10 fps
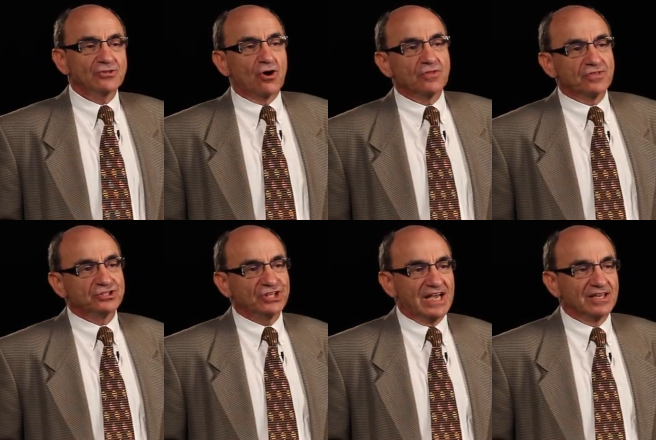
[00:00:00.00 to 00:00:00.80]
on the
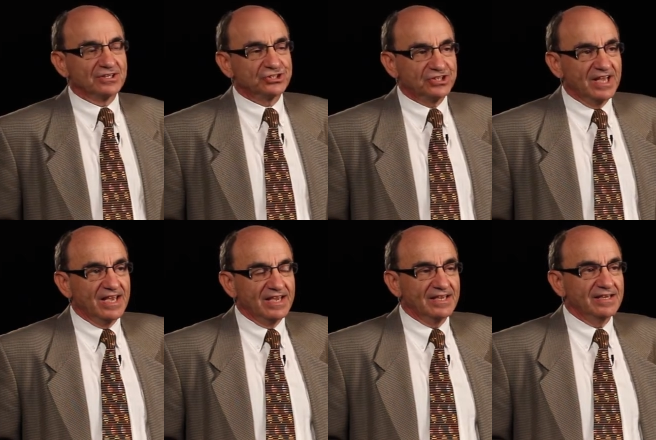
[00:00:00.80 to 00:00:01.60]
challenge
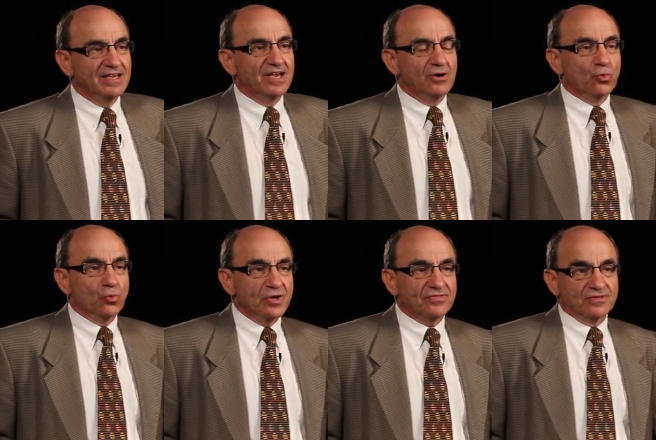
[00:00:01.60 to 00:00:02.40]
day
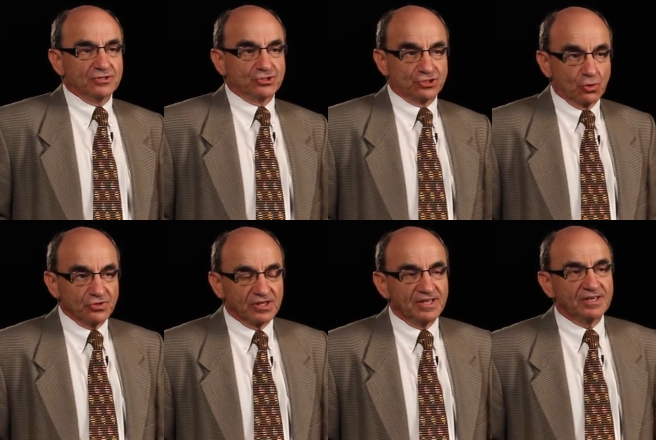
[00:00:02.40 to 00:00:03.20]
with
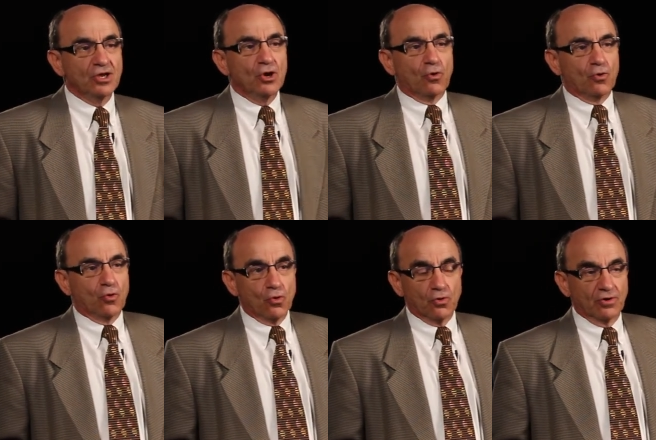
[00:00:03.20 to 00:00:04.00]
zonulin
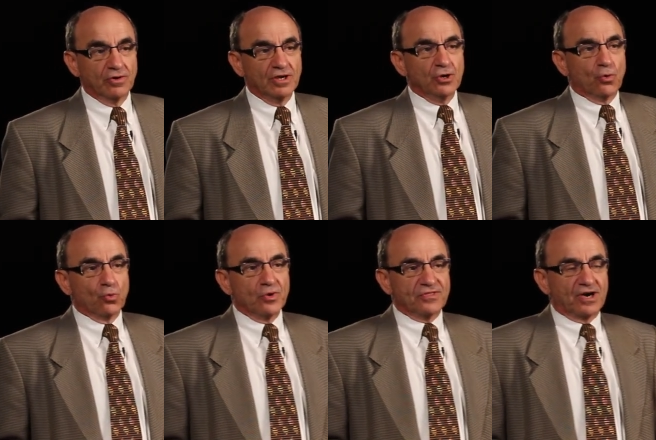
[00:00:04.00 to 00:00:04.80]
or
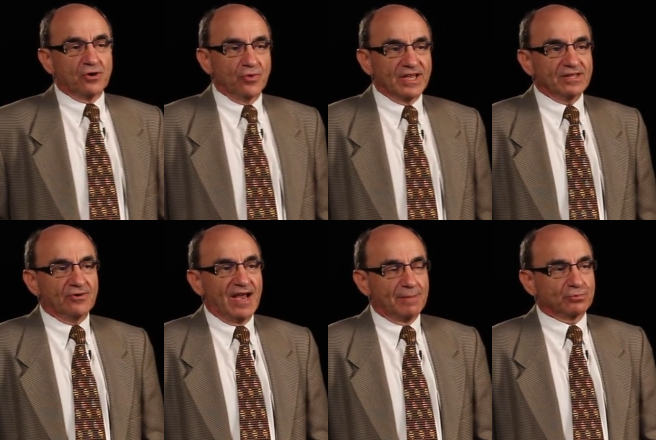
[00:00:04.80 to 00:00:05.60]
with a regular
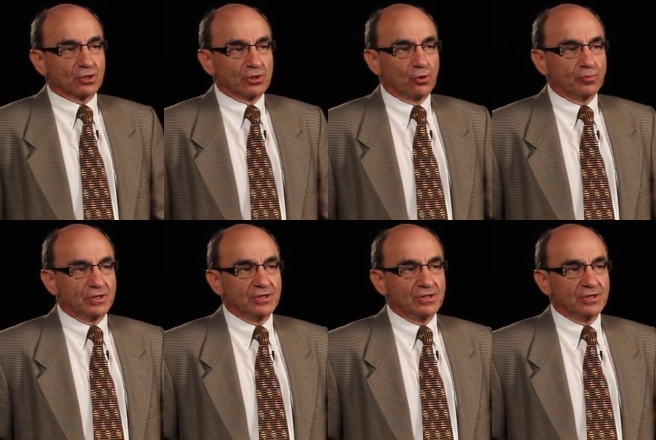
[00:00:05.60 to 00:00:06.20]
haptoglobin